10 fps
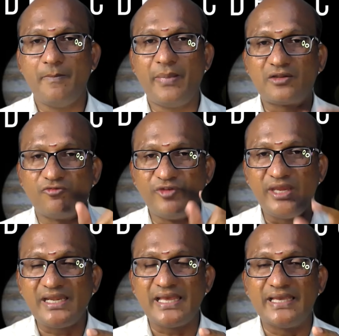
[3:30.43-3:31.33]
But
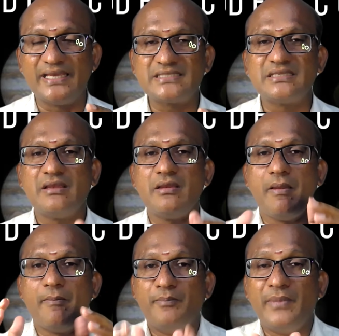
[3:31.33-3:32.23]
Venus
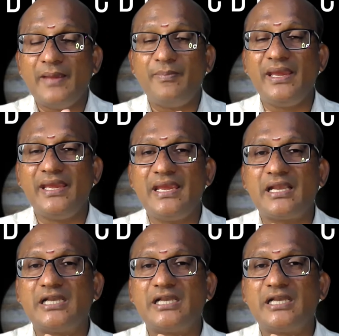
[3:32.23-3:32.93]
may be